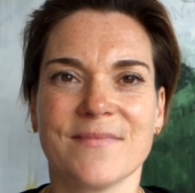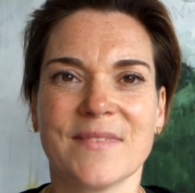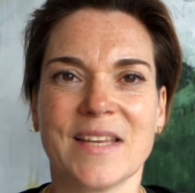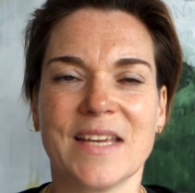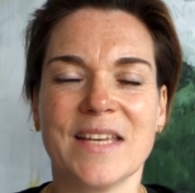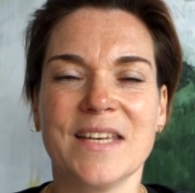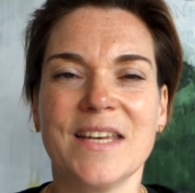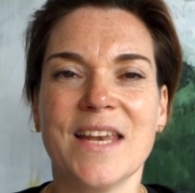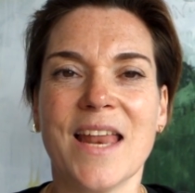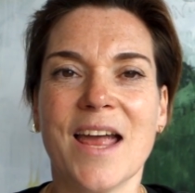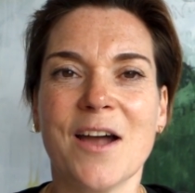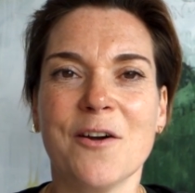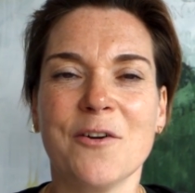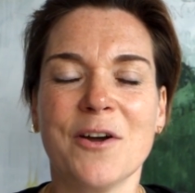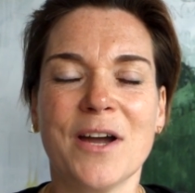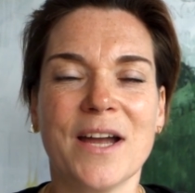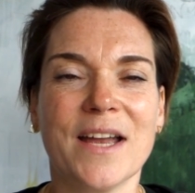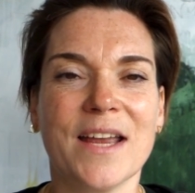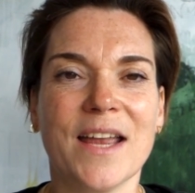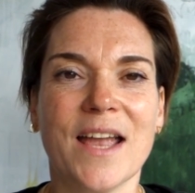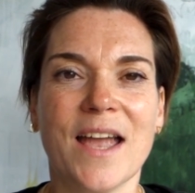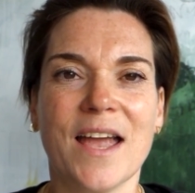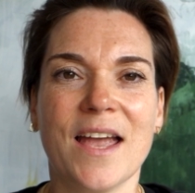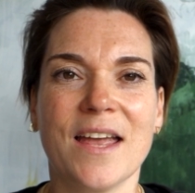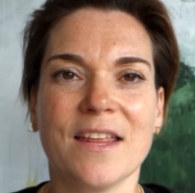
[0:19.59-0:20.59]
And now I
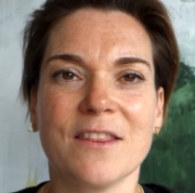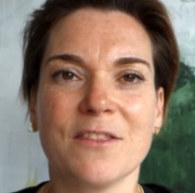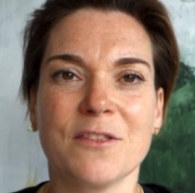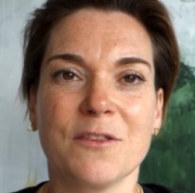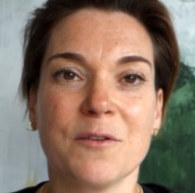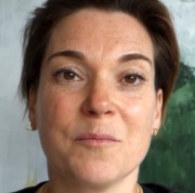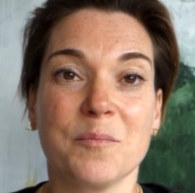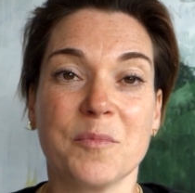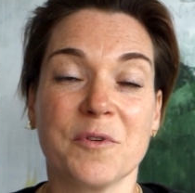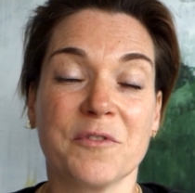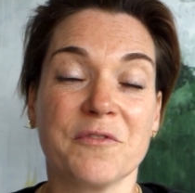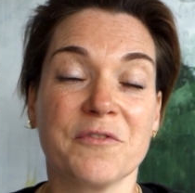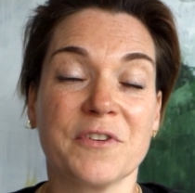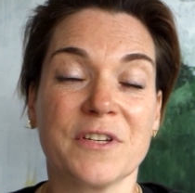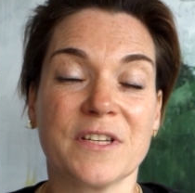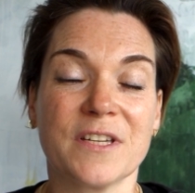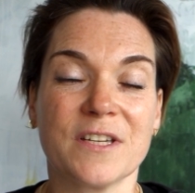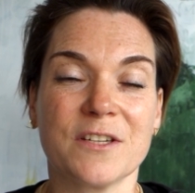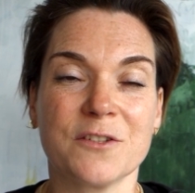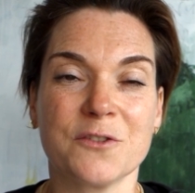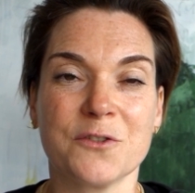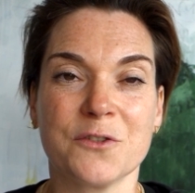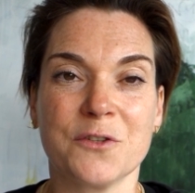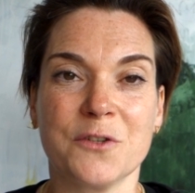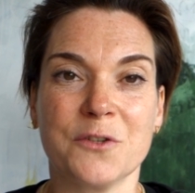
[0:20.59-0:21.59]
had the perfect
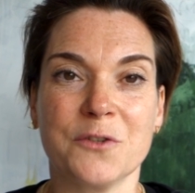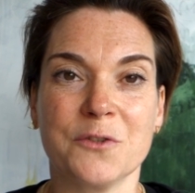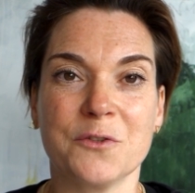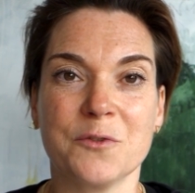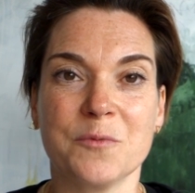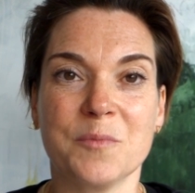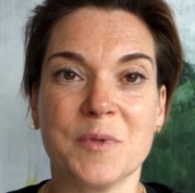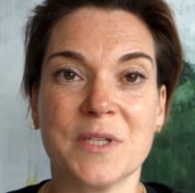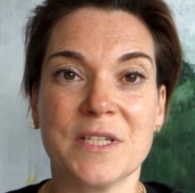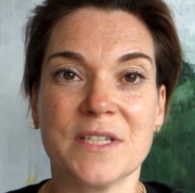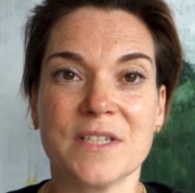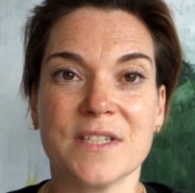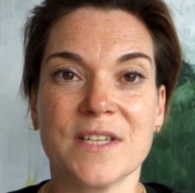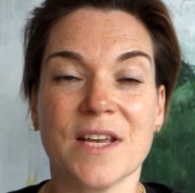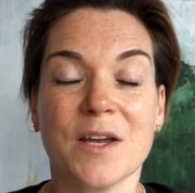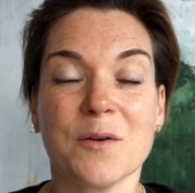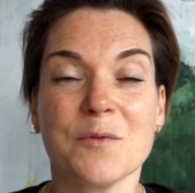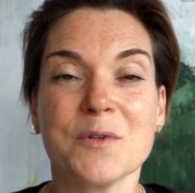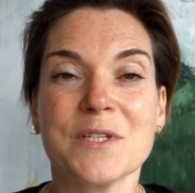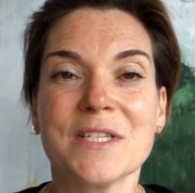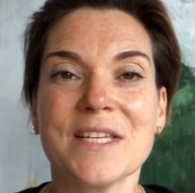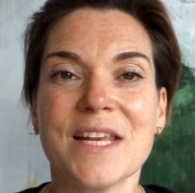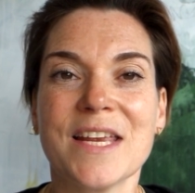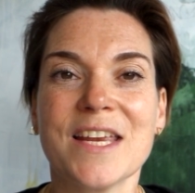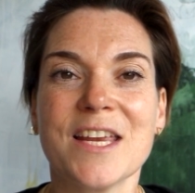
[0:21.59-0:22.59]
excuse because I
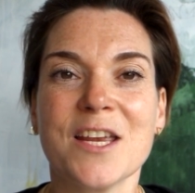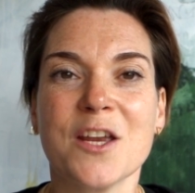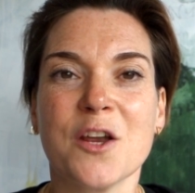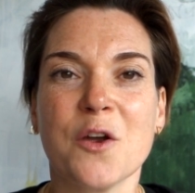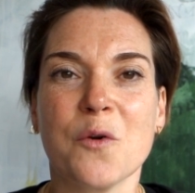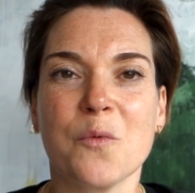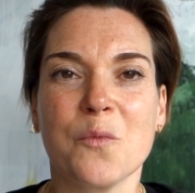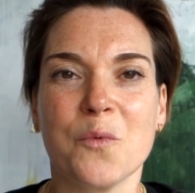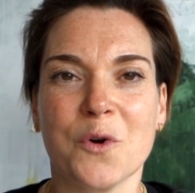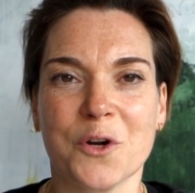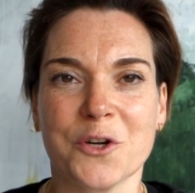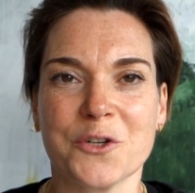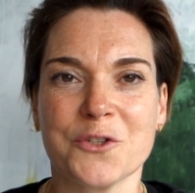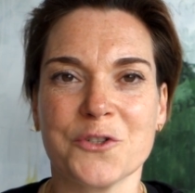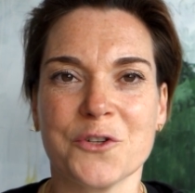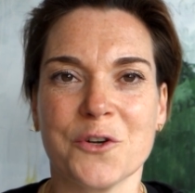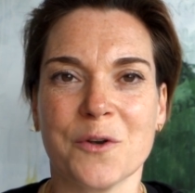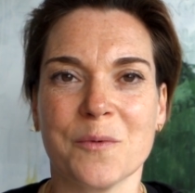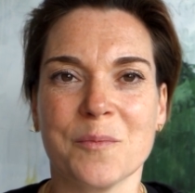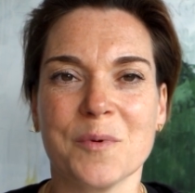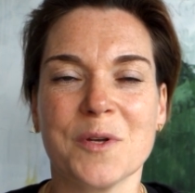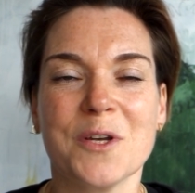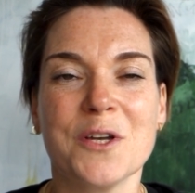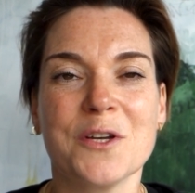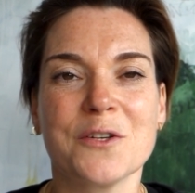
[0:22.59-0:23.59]
was taking a
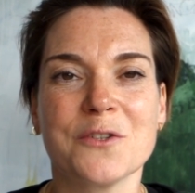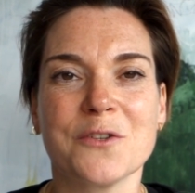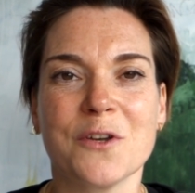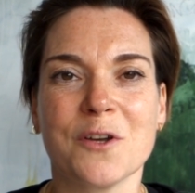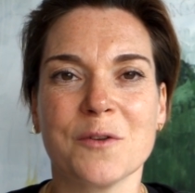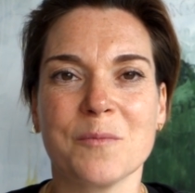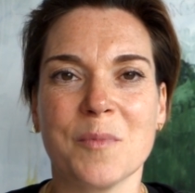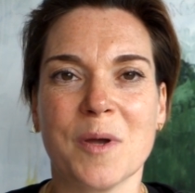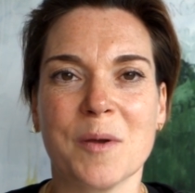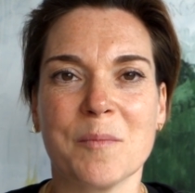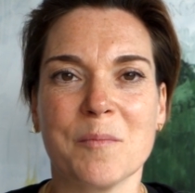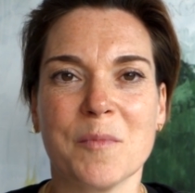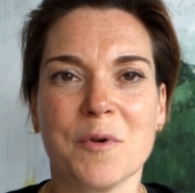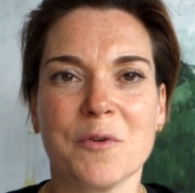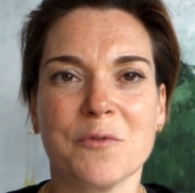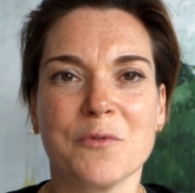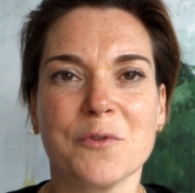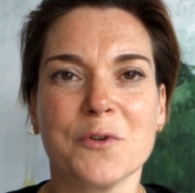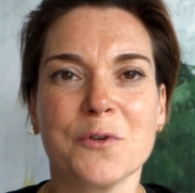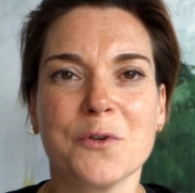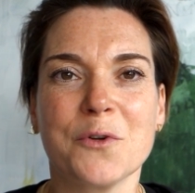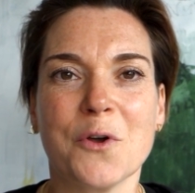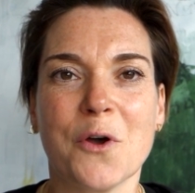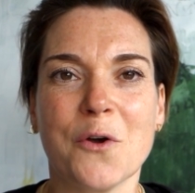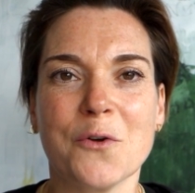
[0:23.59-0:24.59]
workshop taught by
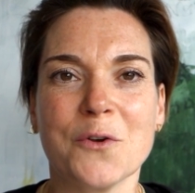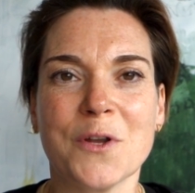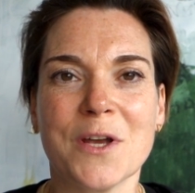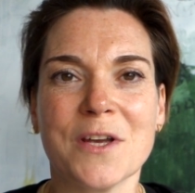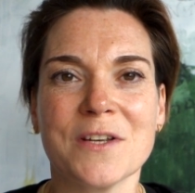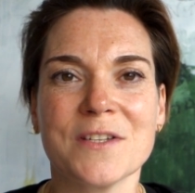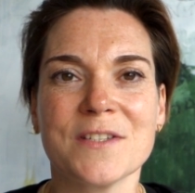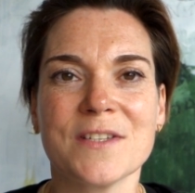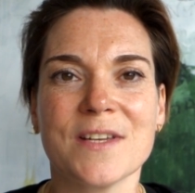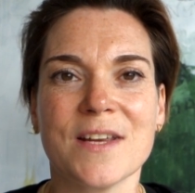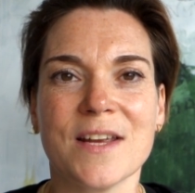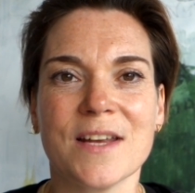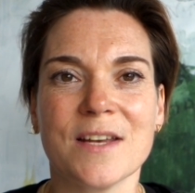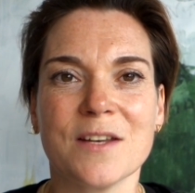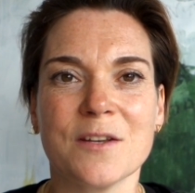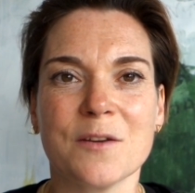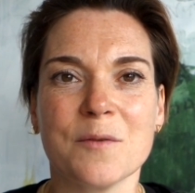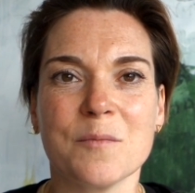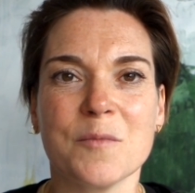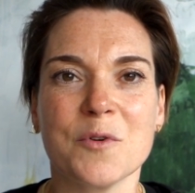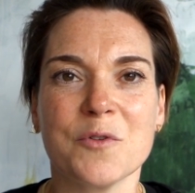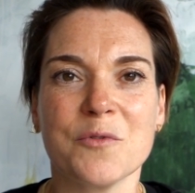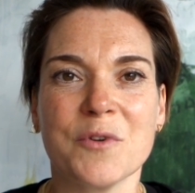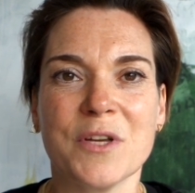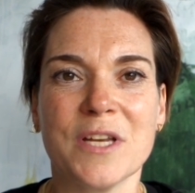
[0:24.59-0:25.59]
Maru Godas and
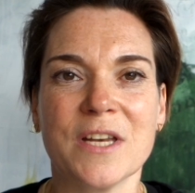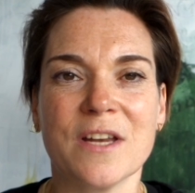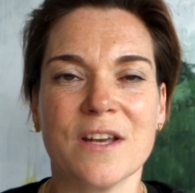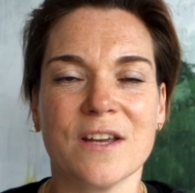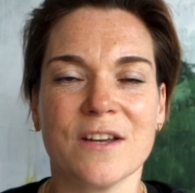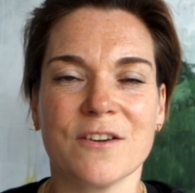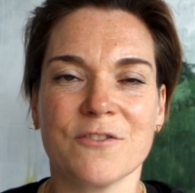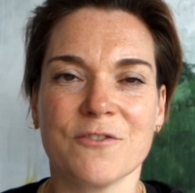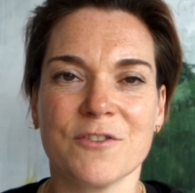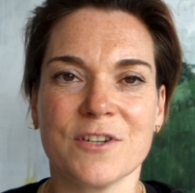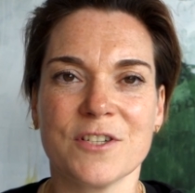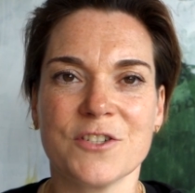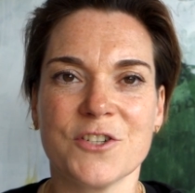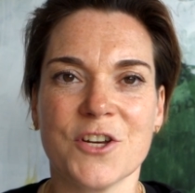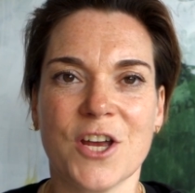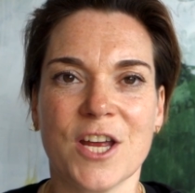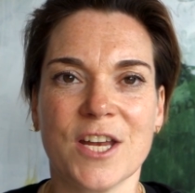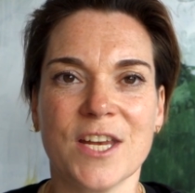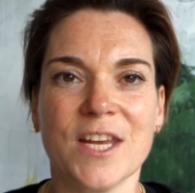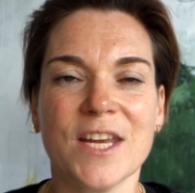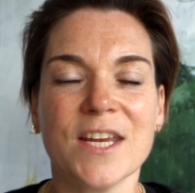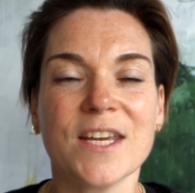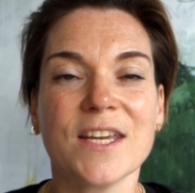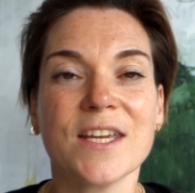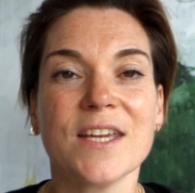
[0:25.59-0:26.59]
Marina
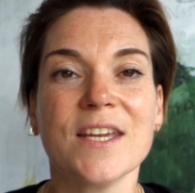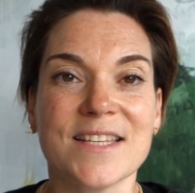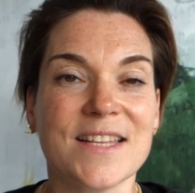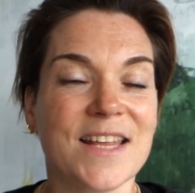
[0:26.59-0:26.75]
Grechanik.